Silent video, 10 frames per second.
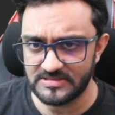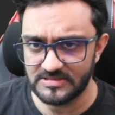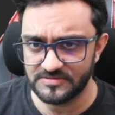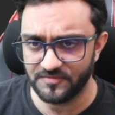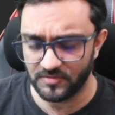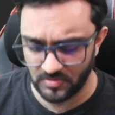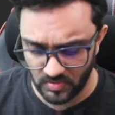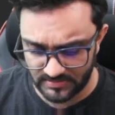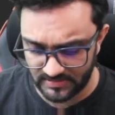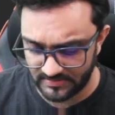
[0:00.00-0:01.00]
is for the
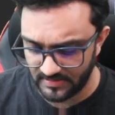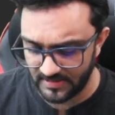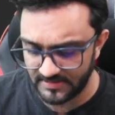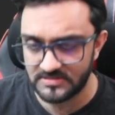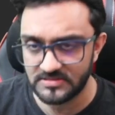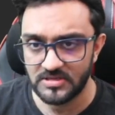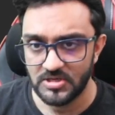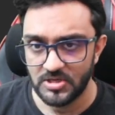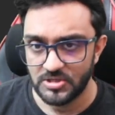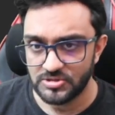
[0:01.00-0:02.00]
width and the height
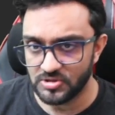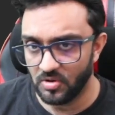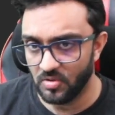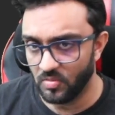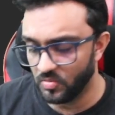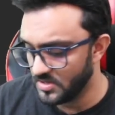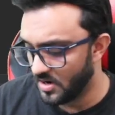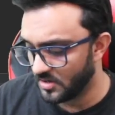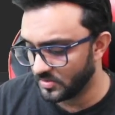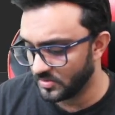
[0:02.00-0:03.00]
so we
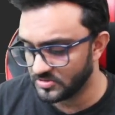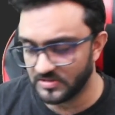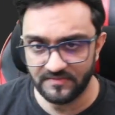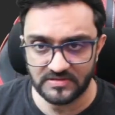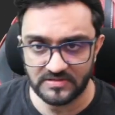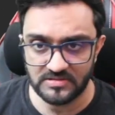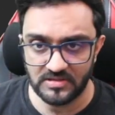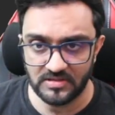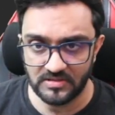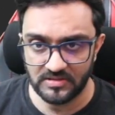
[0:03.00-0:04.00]
are going to give it
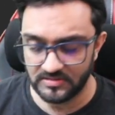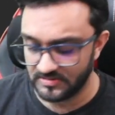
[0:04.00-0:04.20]
uh,